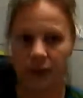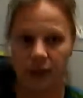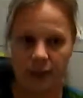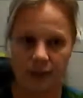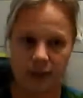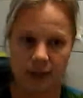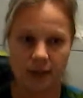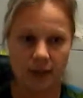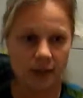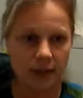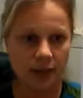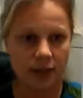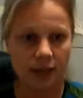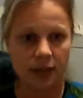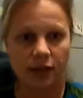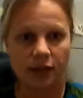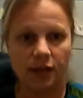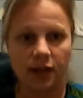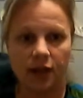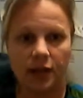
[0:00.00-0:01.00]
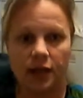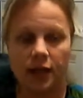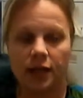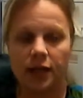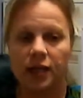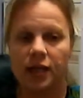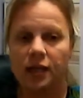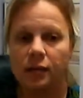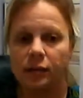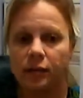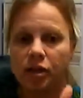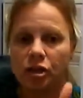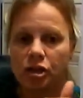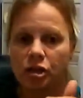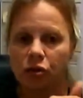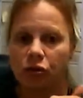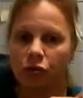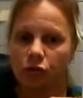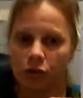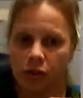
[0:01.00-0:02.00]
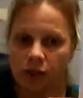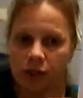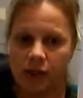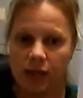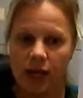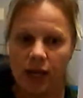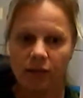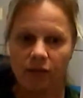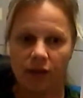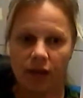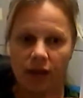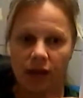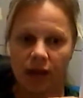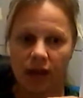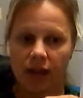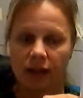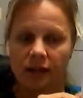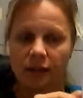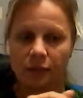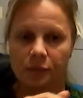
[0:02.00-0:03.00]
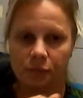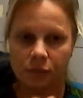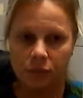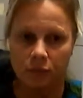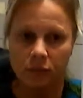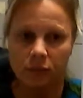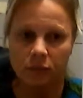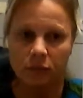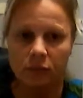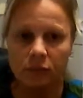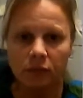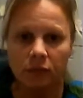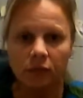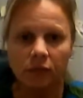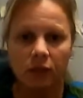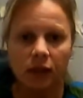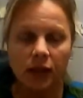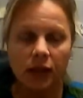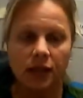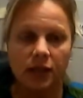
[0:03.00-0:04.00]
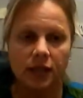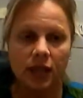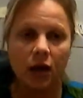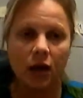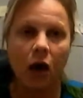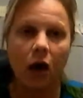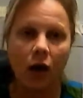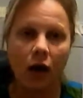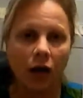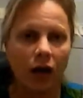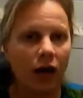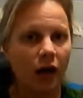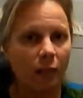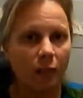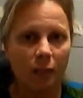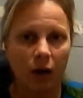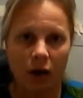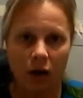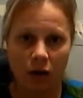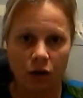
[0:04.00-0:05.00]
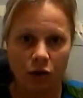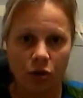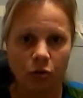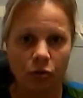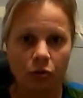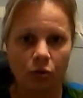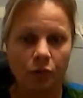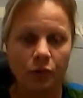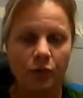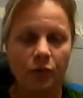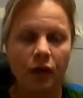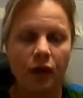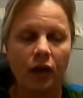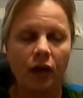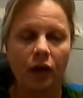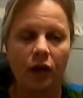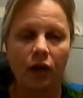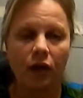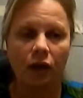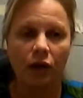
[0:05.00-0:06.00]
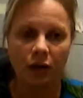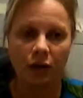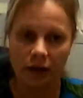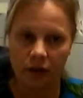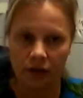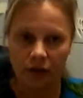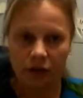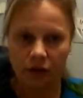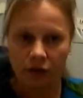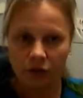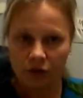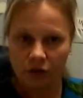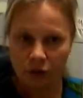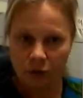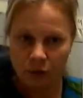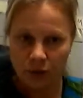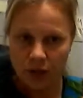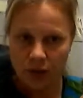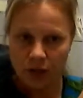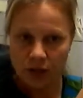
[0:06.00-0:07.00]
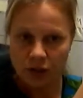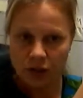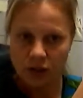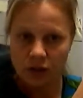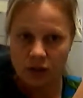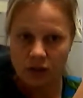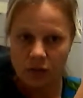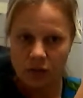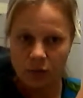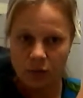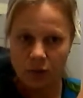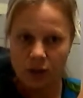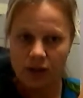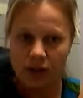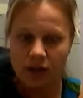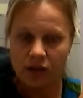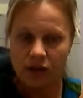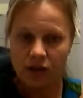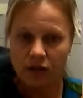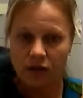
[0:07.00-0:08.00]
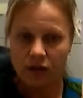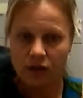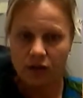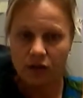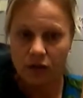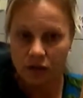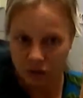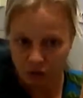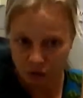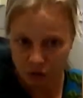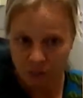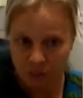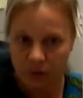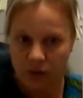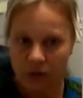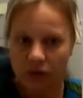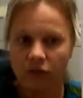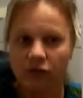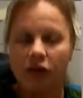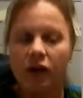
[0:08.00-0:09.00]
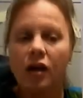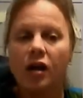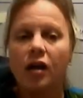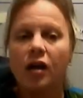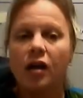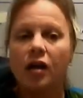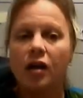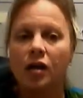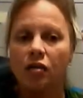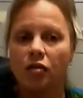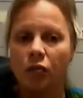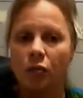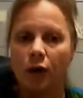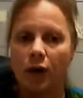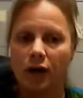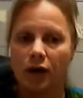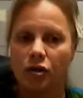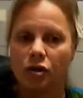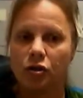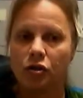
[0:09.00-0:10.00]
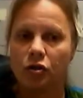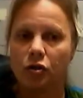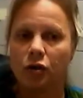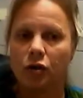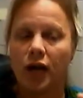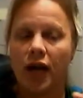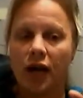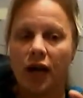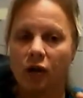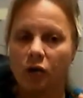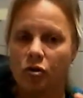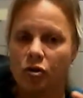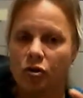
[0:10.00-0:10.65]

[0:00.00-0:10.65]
is the Keeping Children Safe DAF. It's an online module. There's directions, pretty descriptive directions on how